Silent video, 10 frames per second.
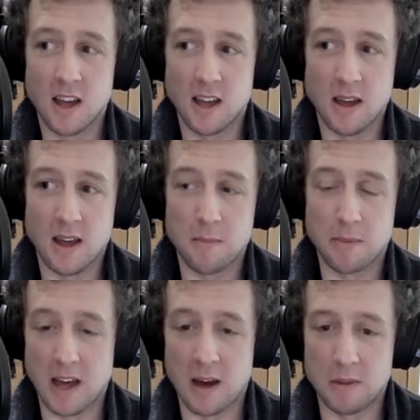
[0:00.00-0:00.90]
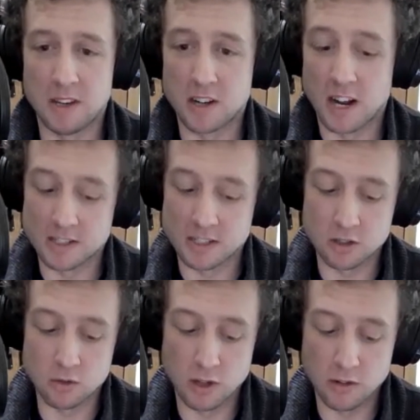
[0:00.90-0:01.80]
By that I mean grass
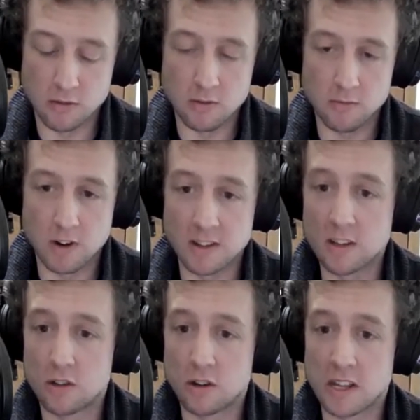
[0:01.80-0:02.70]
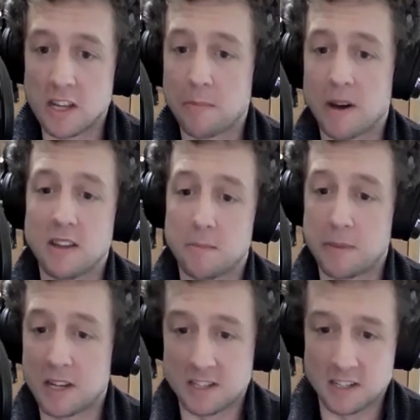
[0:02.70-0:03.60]
that's only rented on a year-by-year
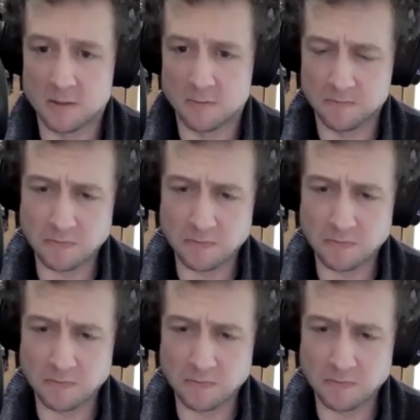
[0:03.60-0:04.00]
basis.